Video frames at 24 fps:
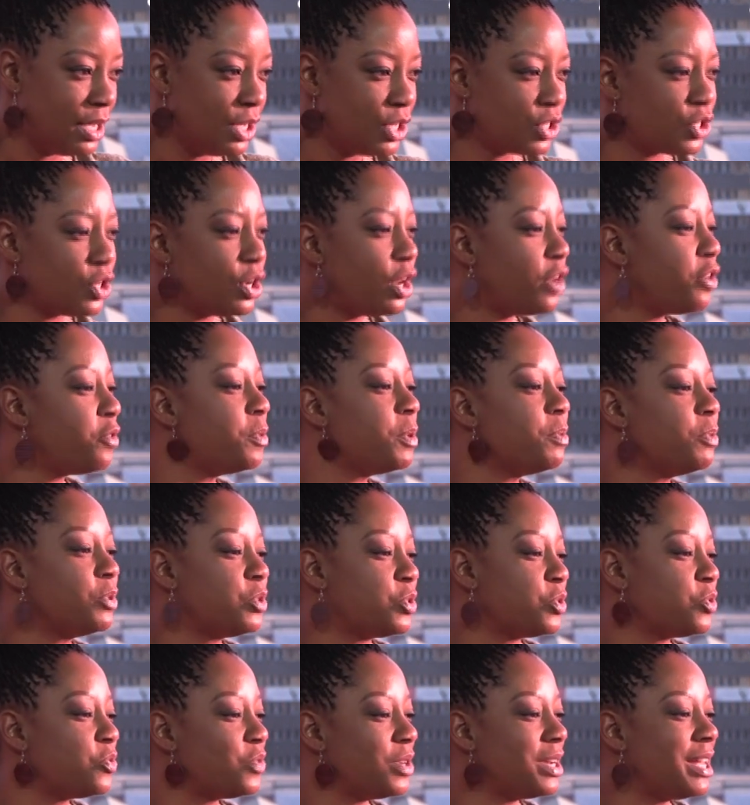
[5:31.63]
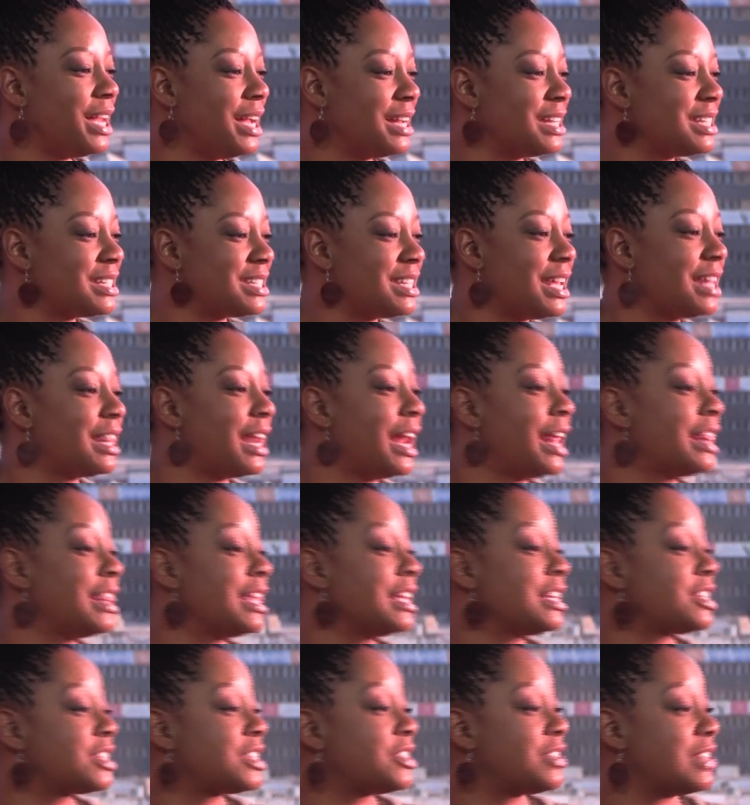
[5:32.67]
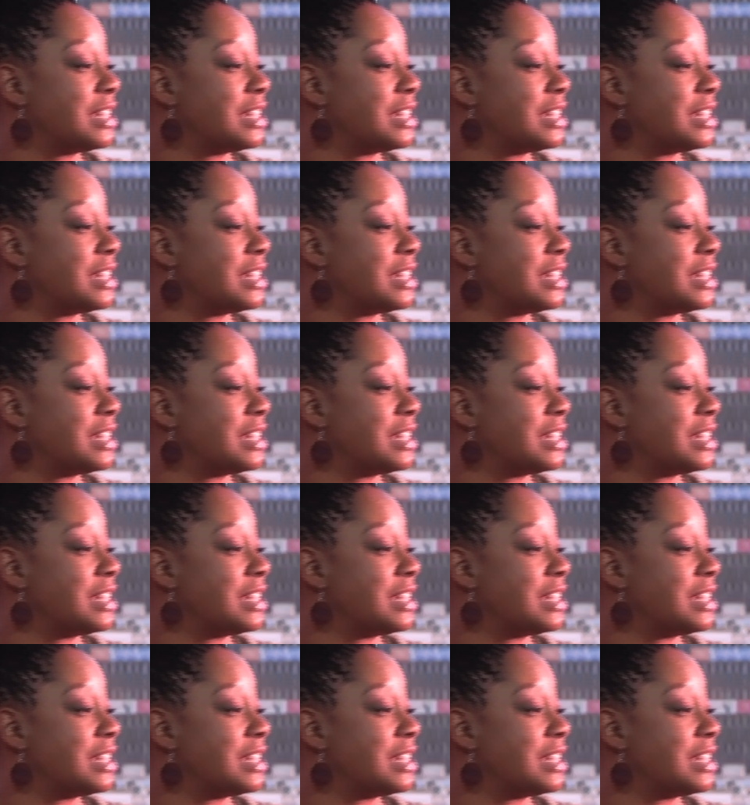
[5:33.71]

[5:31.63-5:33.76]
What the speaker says: So a lot of people don't really understand that. I think